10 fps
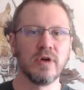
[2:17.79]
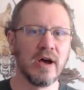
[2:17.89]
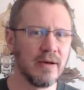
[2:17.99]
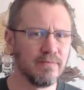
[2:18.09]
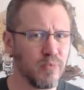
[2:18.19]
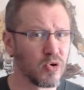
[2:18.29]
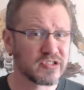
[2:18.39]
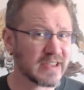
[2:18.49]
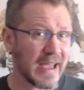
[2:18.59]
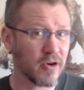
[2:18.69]

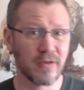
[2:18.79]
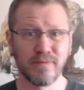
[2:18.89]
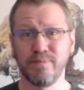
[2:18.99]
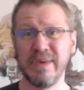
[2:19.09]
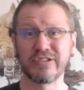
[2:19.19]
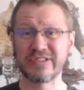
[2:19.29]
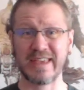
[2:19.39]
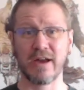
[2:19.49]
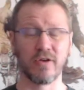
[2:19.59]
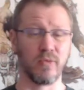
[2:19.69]

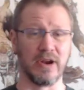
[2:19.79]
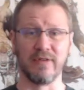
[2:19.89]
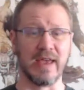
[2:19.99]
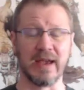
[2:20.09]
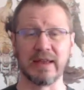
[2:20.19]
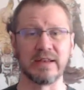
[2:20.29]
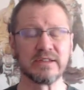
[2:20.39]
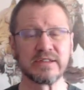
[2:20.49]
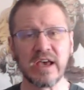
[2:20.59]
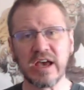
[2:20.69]
Biersker, whatever the heck it
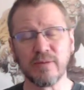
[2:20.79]
is,